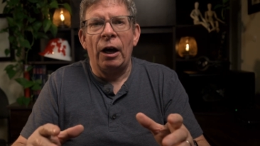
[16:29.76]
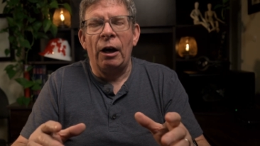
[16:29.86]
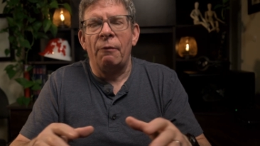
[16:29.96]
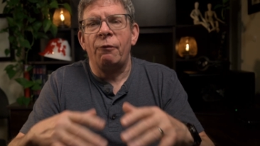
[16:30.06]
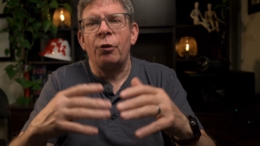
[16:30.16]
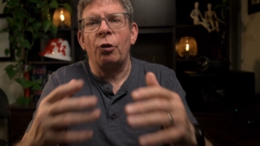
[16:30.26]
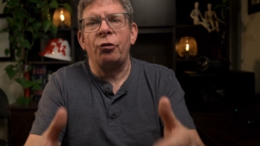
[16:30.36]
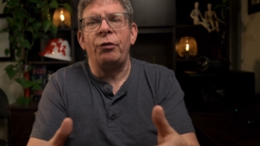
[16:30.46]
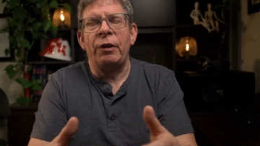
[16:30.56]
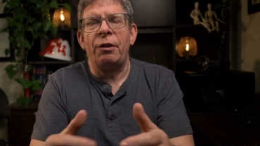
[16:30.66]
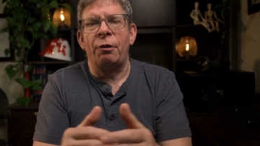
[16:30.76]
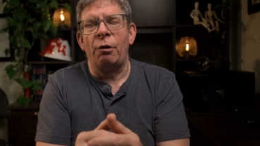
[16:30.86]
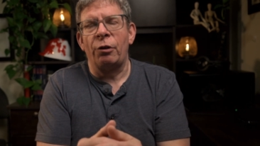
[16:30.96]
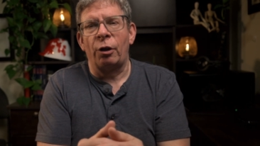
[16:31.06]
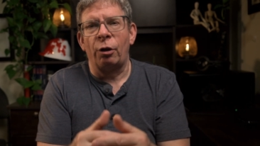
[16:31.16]
For those of you that
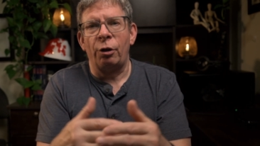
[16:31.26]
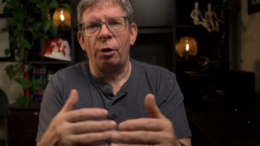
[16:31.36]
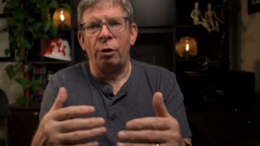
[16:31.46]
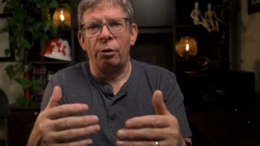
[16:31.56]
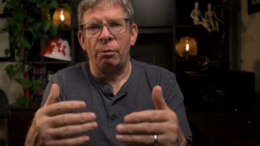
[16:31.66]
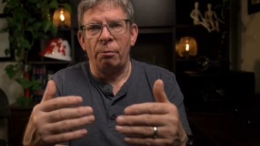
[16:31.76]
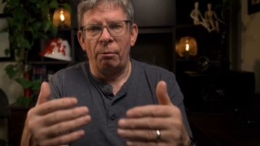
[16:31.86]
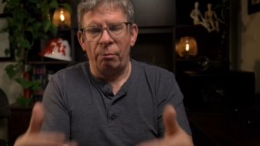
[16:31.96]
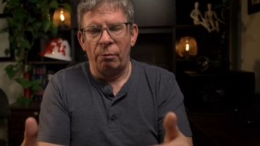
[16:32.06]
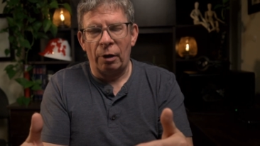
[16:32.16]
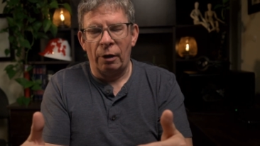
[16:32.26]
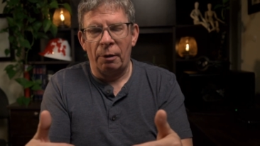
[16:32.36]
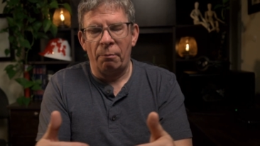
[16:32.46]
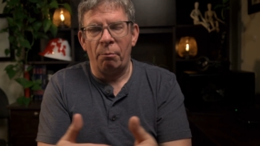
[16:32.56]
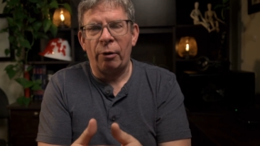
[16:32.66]
are on the Learner
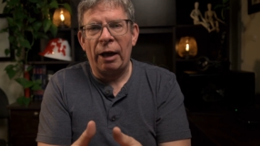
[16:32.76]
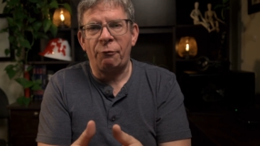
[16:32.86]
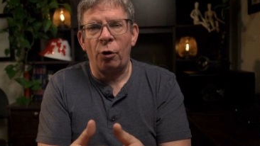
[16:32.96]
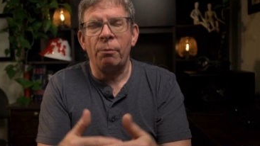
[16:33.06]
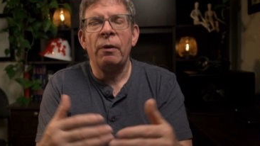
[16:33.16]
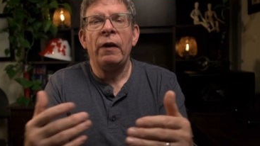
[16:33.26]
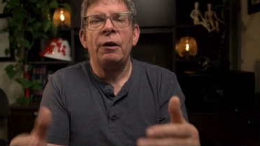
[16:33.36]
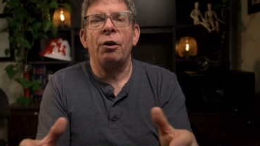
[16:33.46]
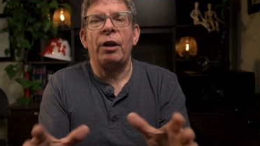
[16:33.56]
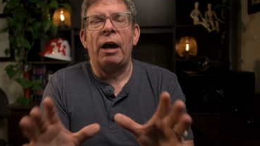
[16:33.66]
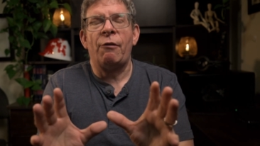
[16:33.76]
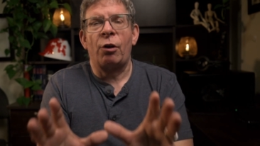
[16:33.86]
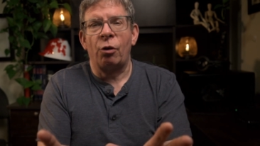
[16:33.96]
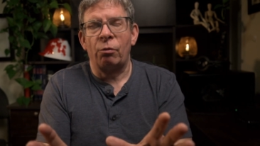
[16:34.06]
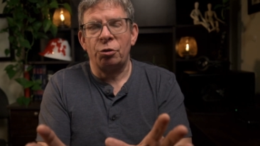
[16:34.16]
platform, you're going to have
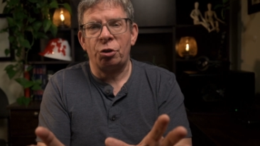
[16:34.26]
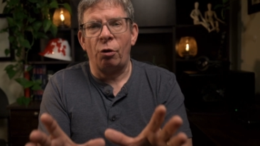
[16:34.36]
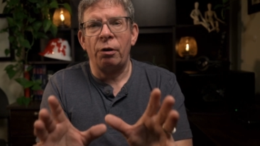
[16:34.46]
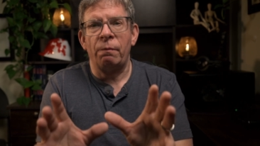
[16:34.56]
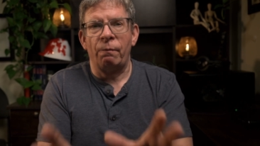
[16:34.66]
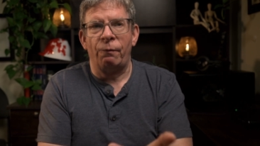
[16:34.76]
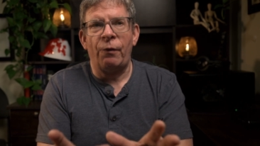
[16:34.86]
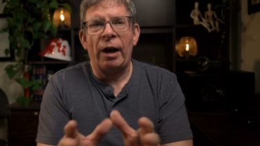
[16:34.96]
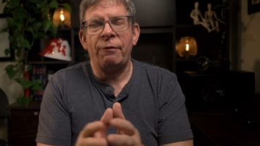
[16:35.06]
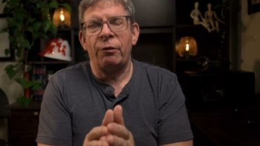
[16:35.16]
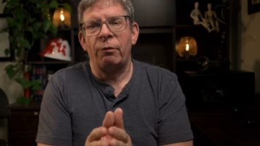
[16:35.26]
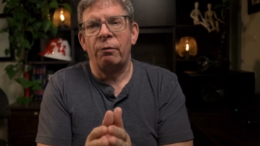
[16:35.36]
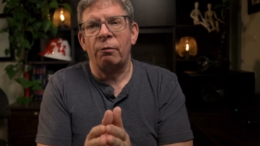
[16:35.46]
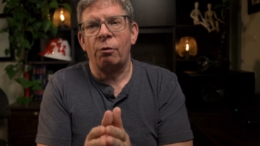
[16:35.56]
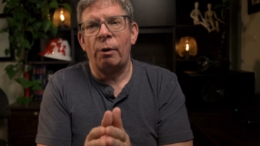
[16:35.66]
a short
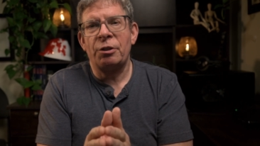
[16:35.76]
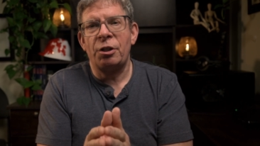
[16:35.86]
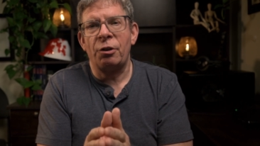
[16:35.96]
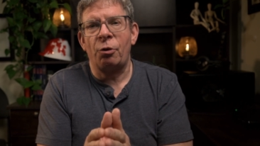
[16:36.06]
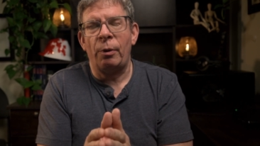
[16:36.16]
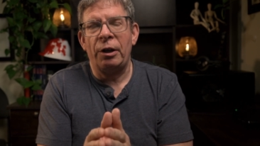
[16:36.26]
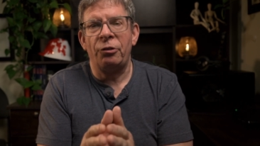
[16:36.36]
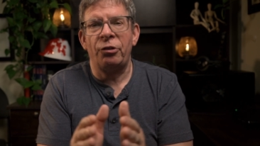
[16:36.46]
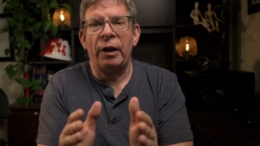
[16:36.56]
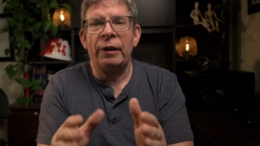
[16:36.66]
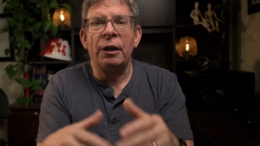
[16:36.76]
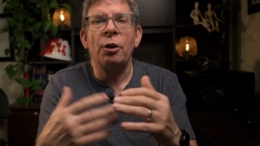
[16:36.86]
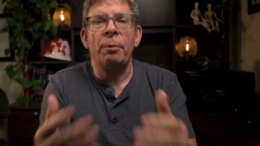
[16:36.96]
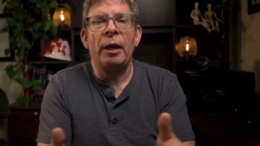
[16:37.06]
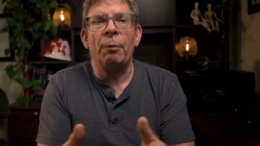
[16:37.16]
5-question quiz, and then
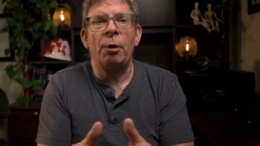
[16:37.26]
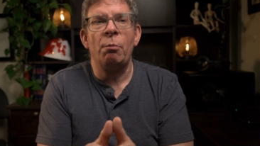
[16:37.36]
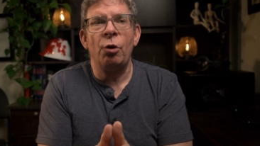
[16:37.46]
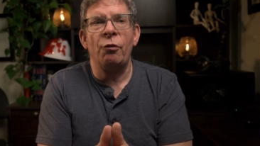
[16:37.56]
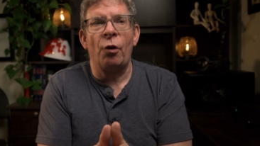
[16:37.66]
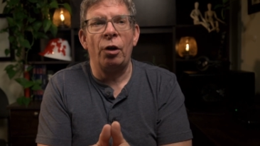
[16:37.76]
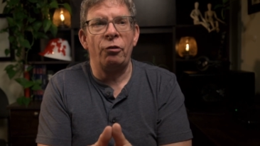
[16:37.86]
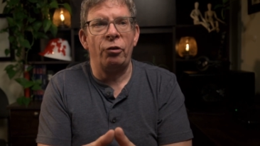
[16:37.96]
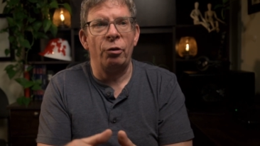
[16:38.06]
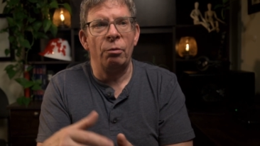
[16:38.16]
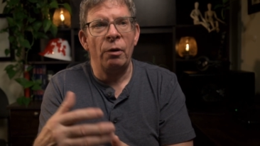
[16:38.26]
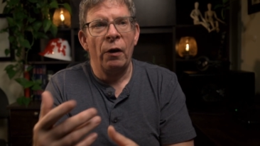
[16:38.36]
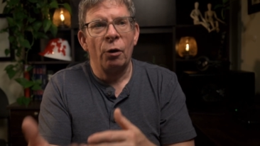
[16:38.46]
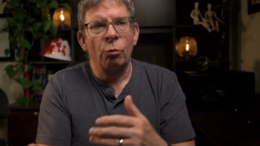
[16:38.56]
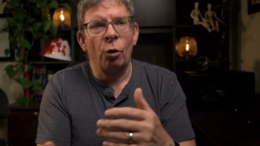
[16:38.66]
you'll be able to move on to
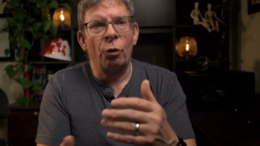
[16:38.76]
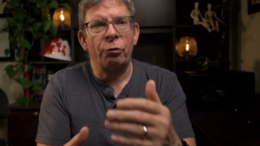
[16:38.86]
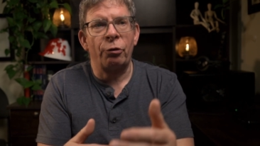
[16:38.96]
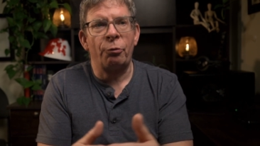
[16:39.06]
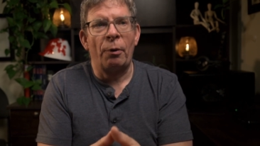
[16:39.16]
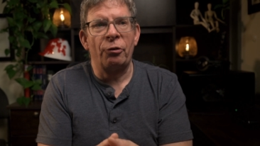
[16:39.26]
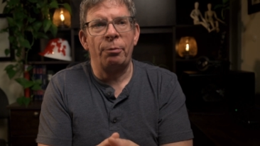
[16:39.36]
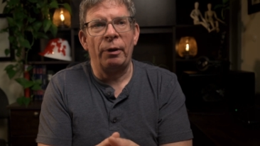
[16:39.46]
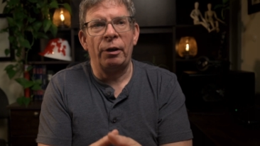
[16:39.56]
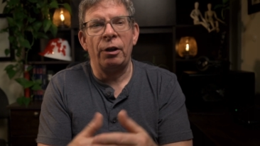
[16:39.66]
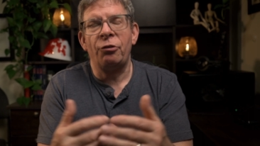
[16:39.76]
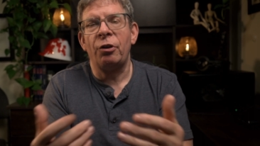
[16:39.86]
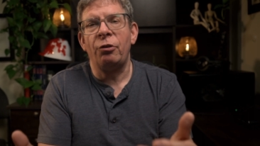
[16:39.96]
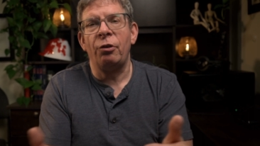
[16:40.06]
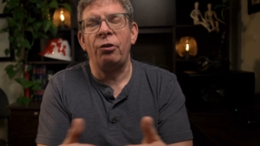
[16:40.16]
roles, responsibilities,
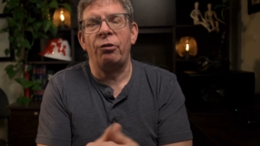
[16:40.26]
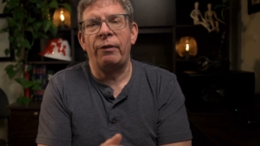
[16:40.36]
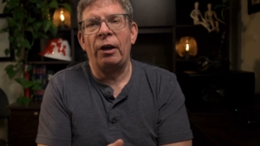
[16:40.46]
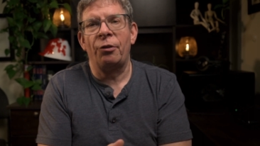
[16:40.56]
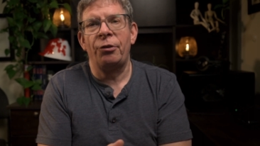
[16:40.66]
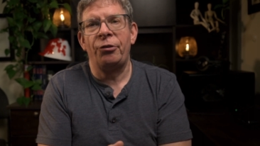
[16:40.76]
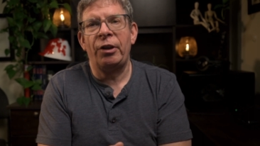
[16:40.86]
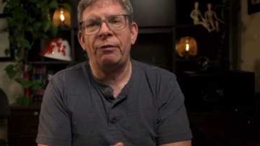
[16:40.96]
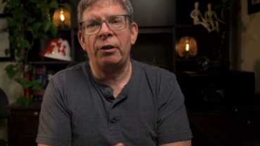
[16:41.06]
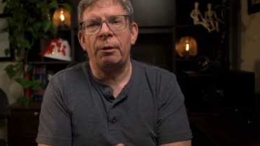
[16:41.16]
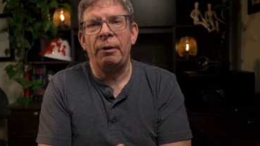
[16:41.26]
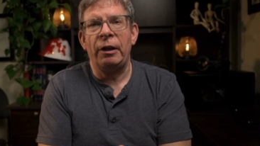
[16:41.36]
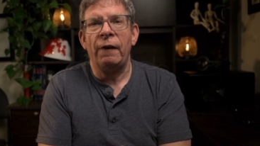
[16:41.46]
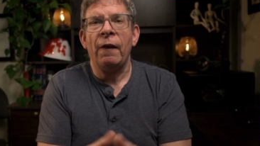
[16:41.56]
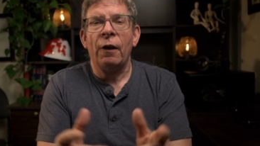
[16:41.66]
and duties of a health and safety committee.